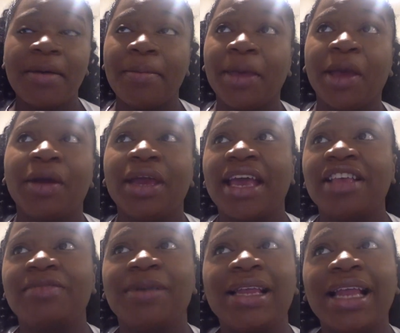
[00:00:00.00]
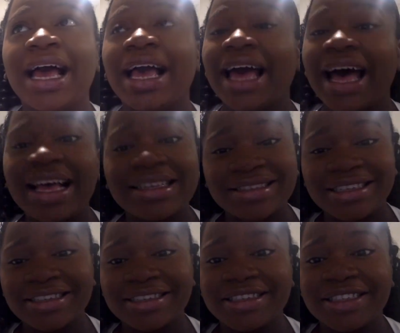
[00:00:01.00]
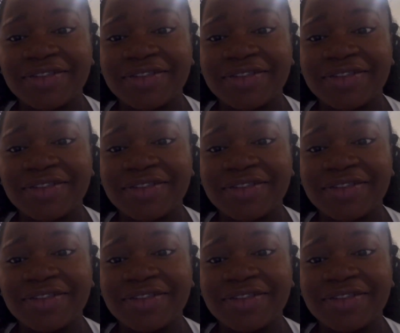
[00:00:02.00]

Mary has been a godsend to this